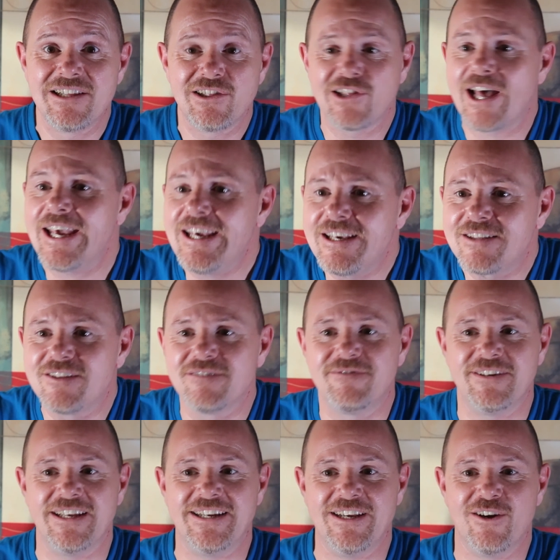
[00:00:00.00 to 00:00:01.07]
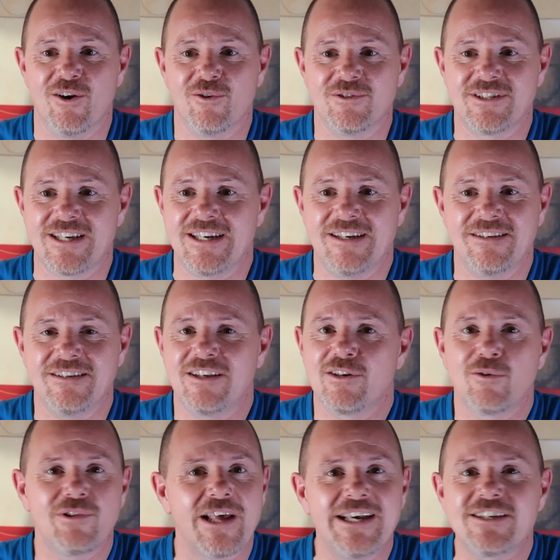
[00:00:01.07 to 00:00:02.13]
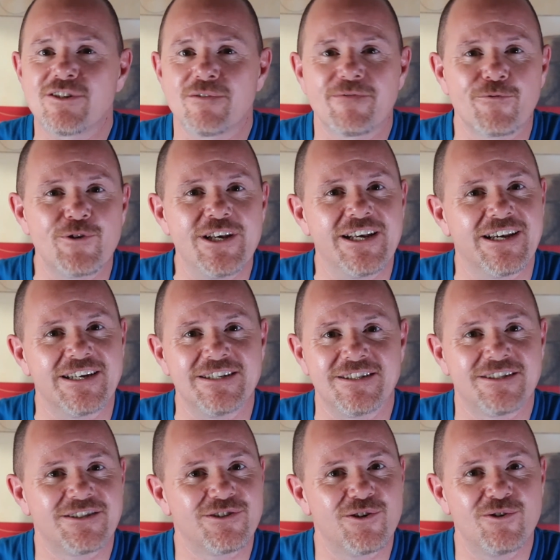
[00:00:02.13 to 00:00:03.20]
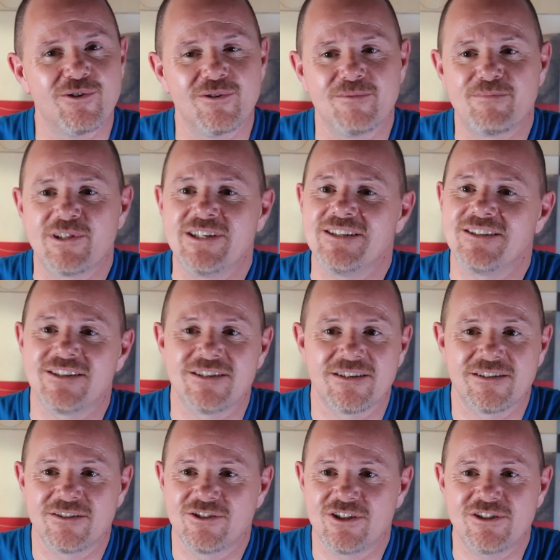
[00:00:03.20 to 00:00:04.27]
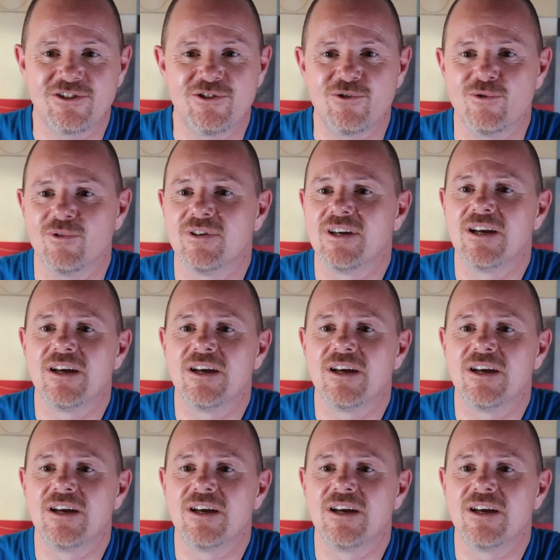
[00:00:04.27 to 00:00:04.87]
Like the video. Say, likes are free, guys, so please, just do.